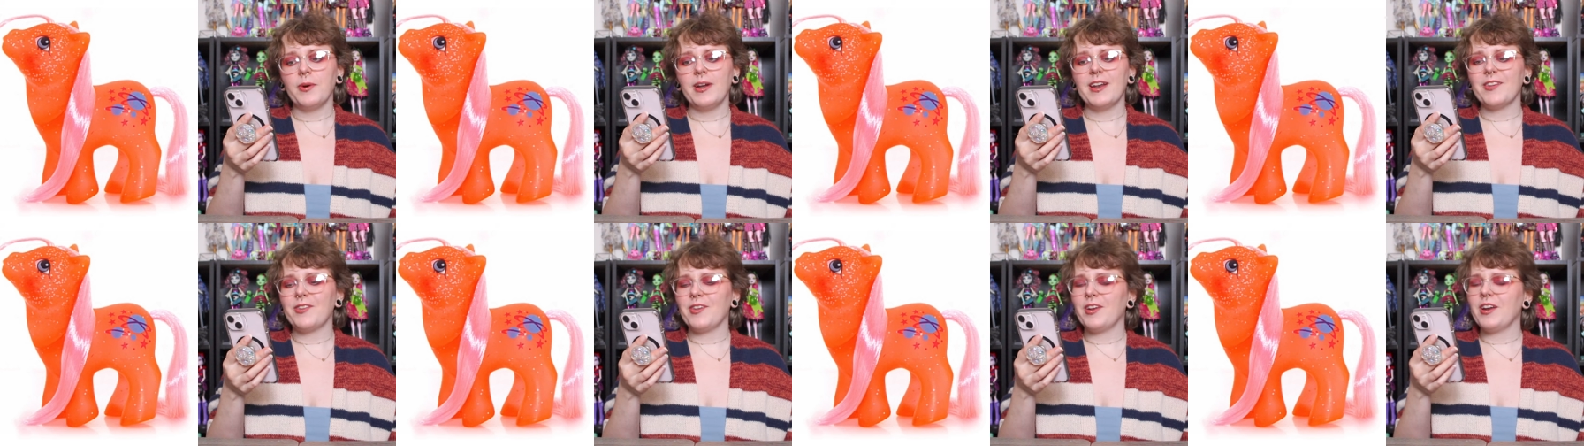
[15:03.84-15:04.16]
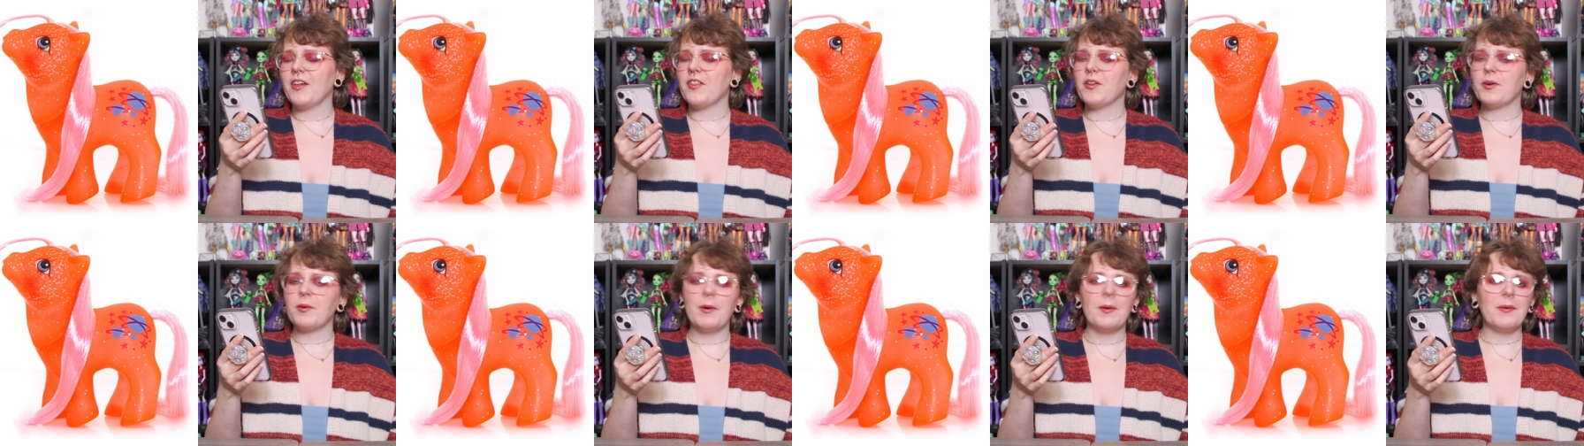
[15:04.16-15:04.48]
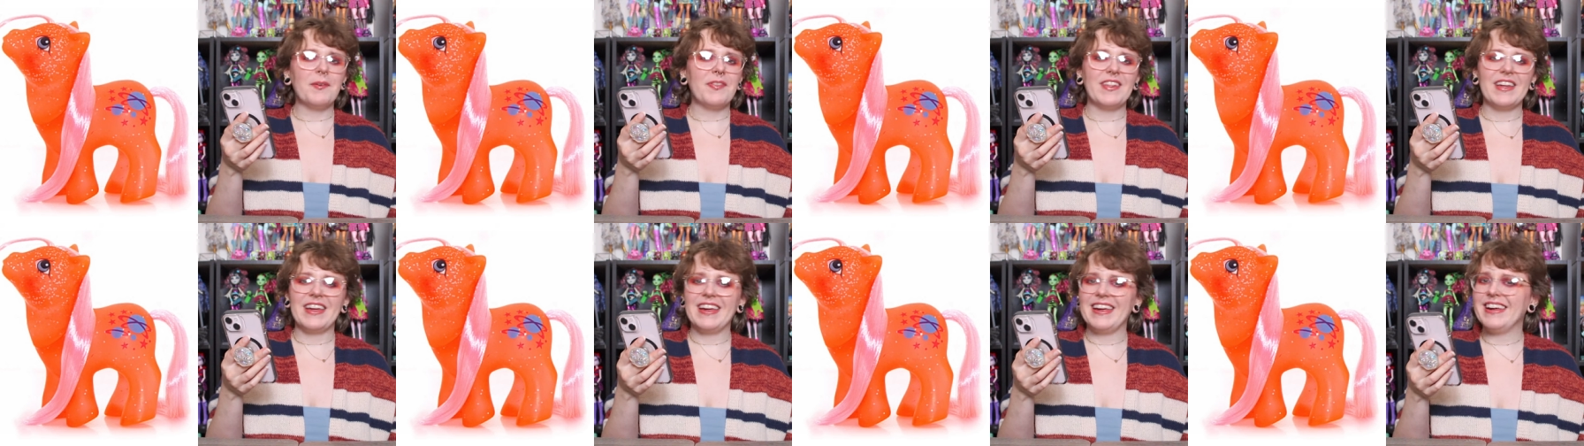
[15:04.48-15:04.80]
one is another one
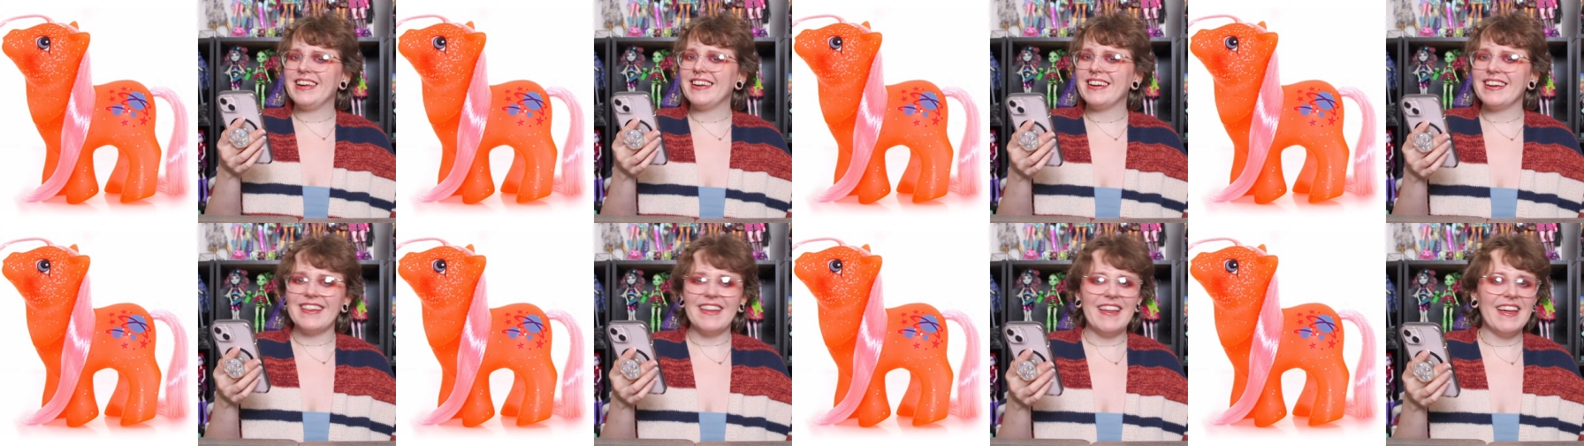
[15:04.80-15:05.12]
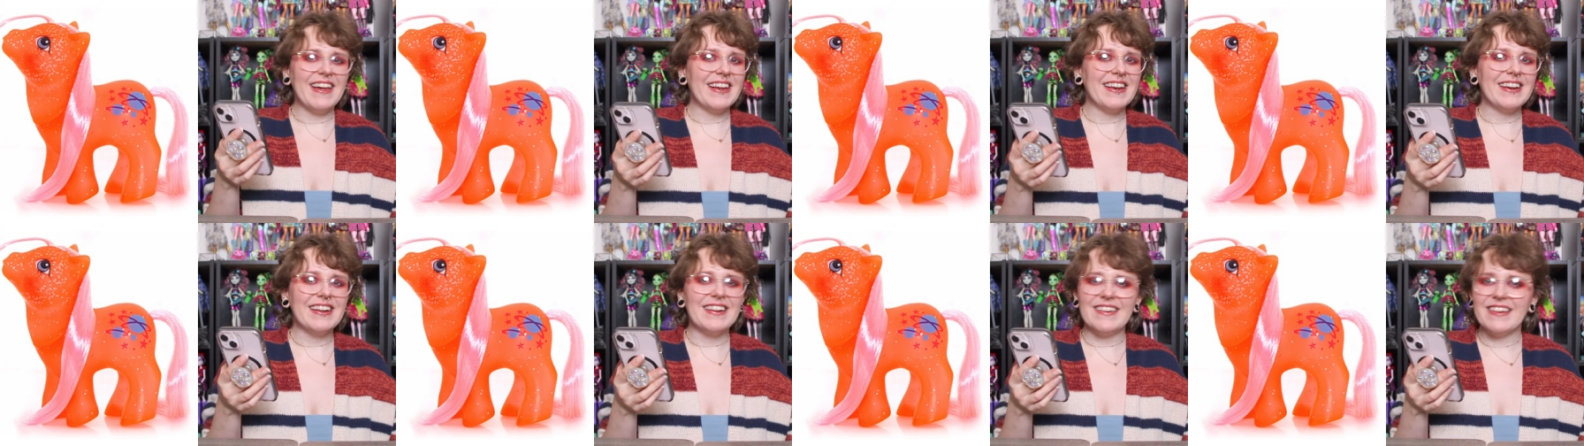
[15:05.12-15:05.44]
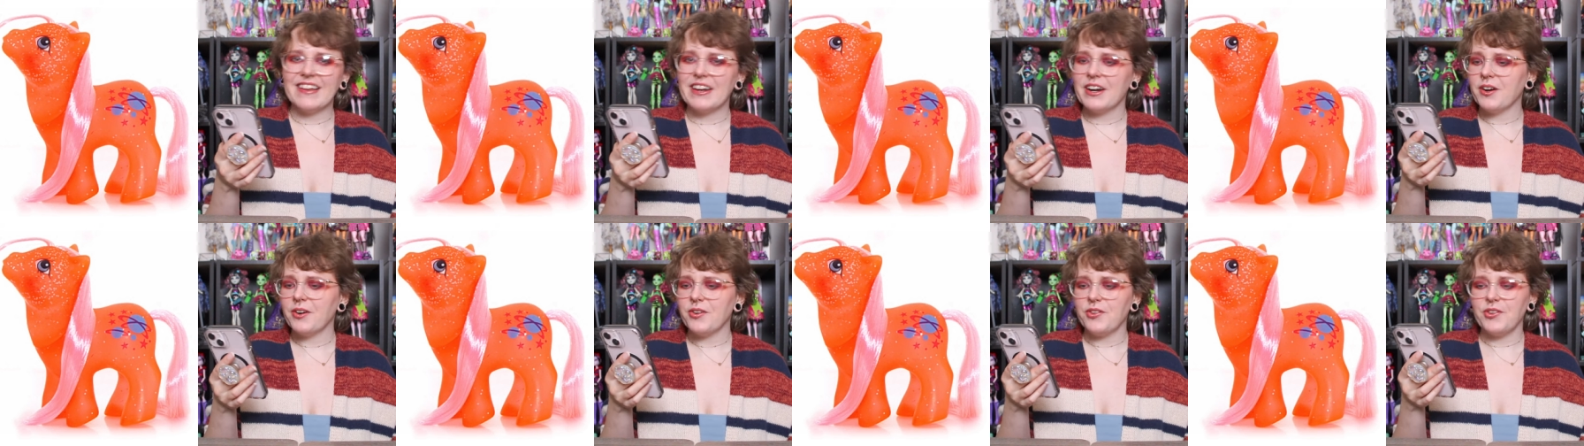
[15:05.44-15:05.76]
with the inlaid
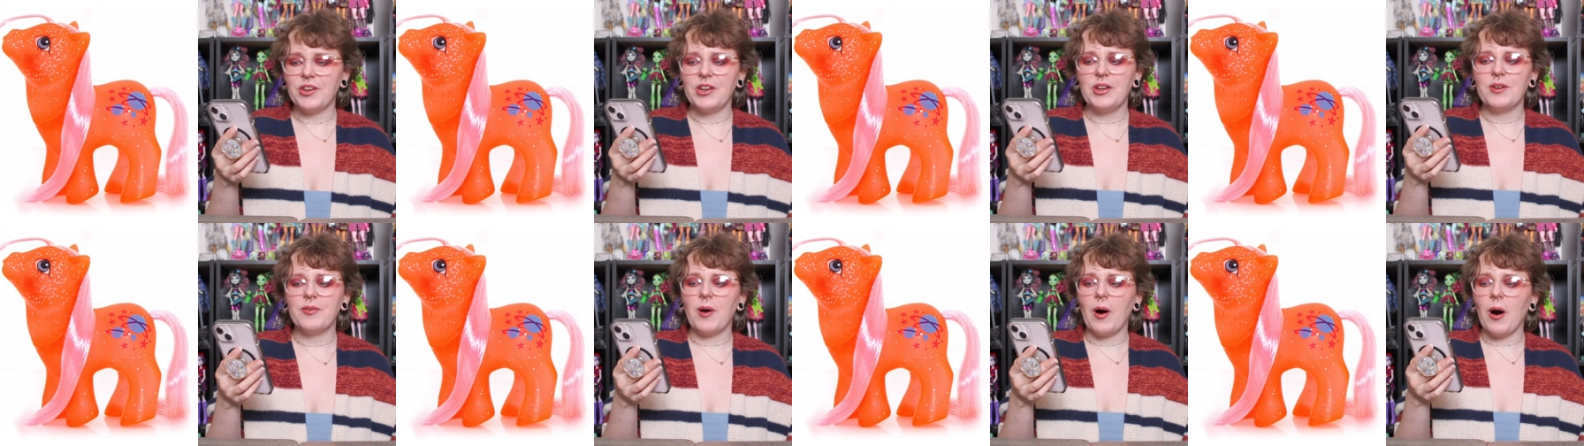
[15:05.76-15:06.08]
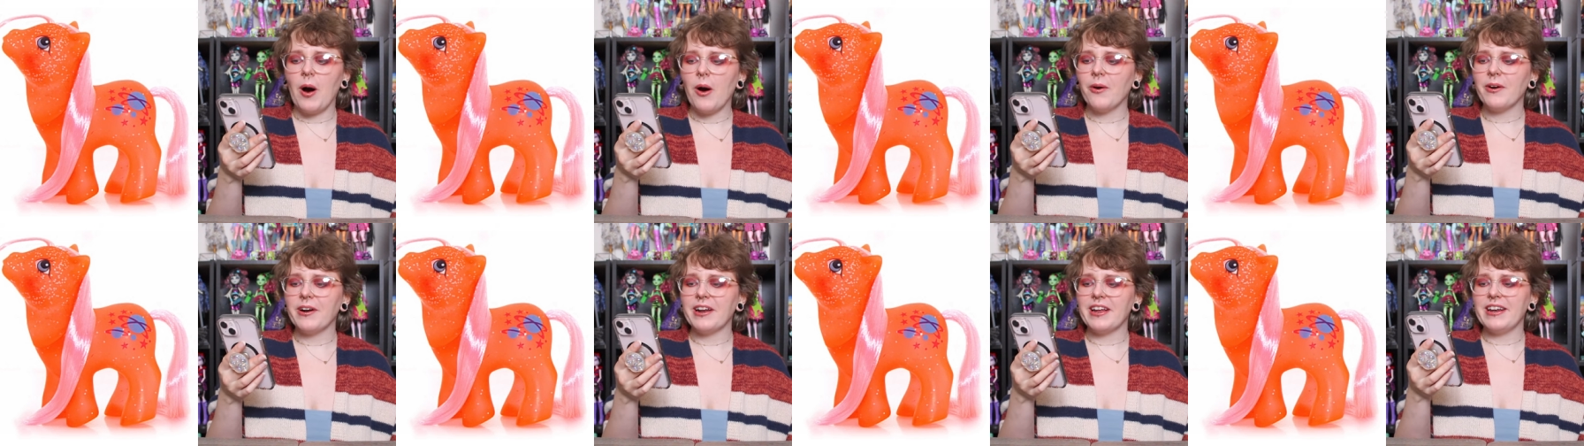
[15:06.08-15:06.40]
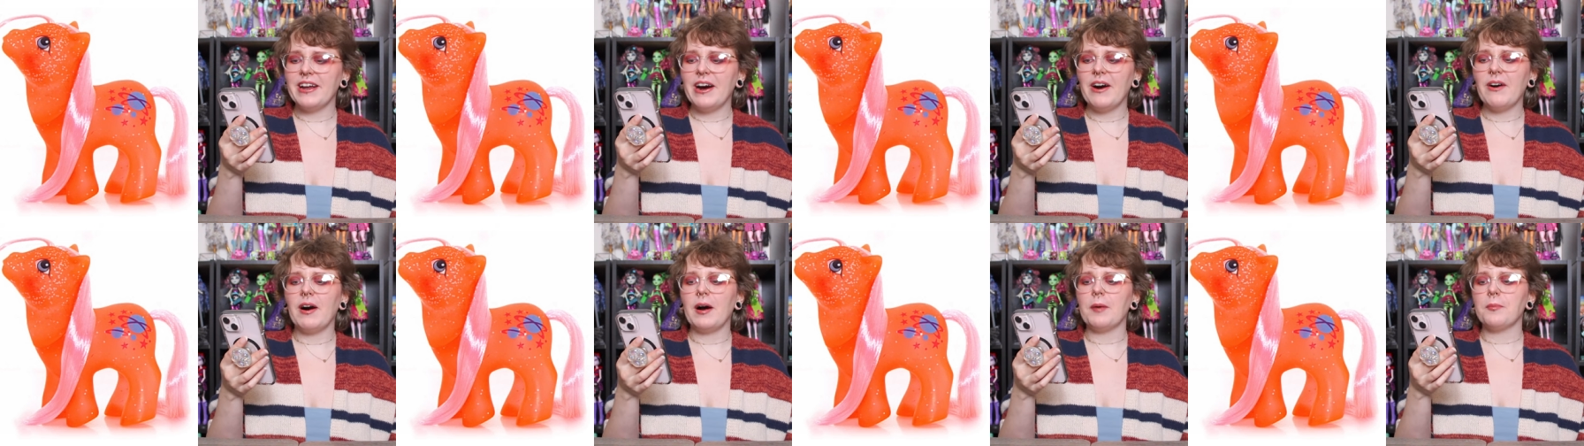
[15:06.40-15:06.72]
glitter, so you already
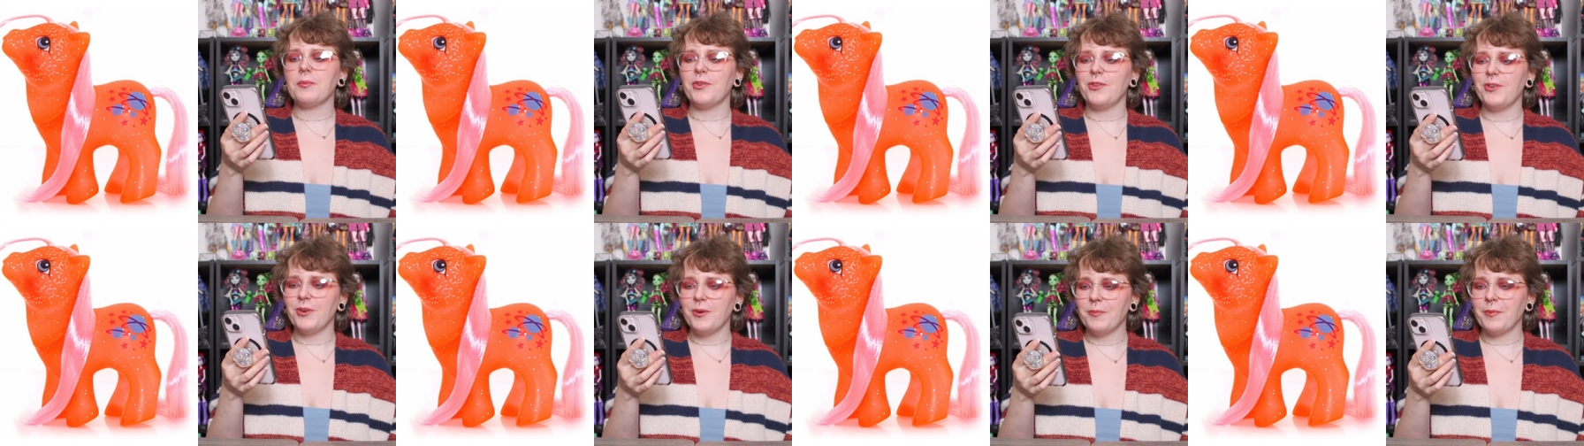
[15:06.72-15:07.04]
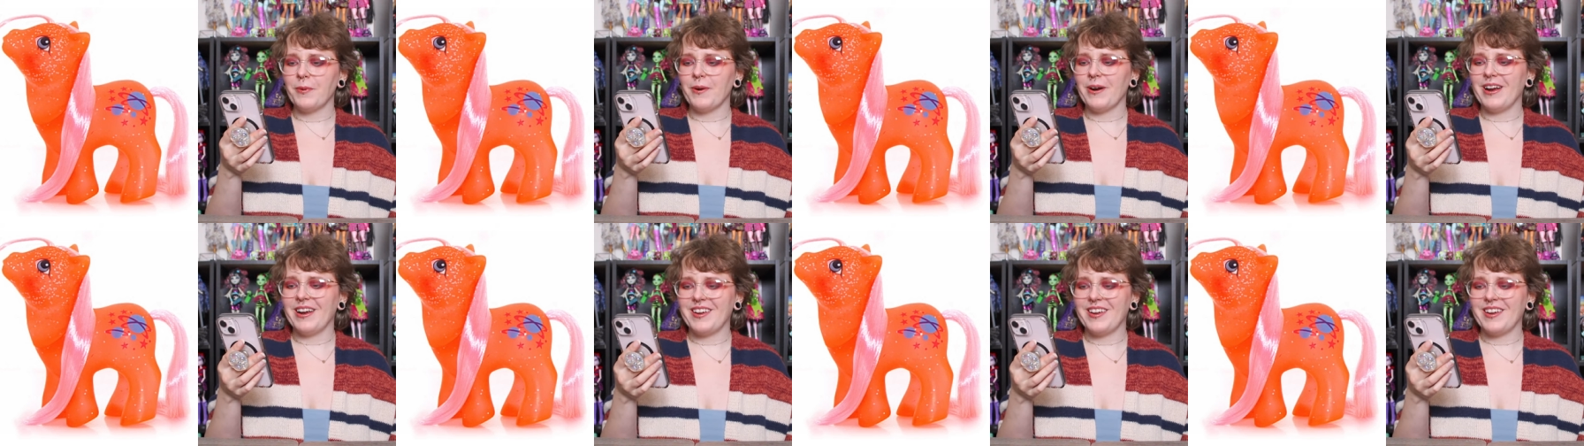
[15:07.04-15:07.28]
know I'm super